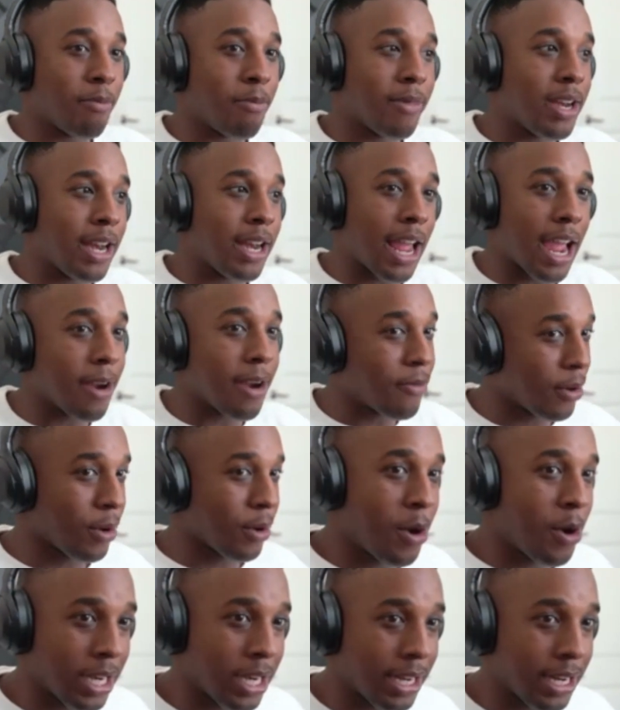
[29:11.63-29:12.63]
That I'm
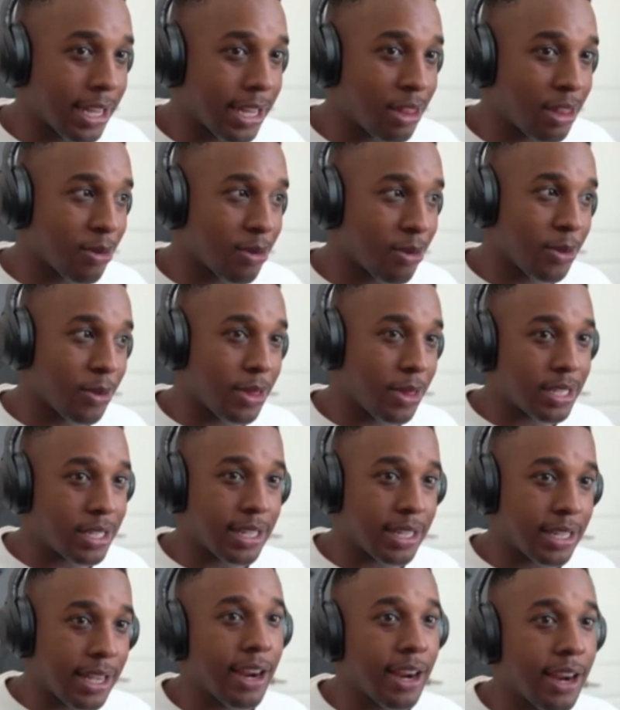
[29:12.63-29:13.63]
never going to get
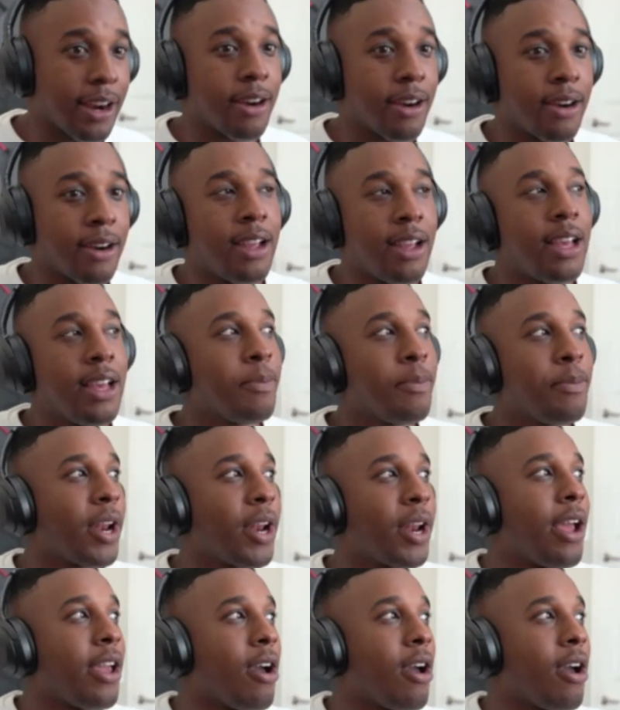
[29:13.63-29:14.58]
through this year.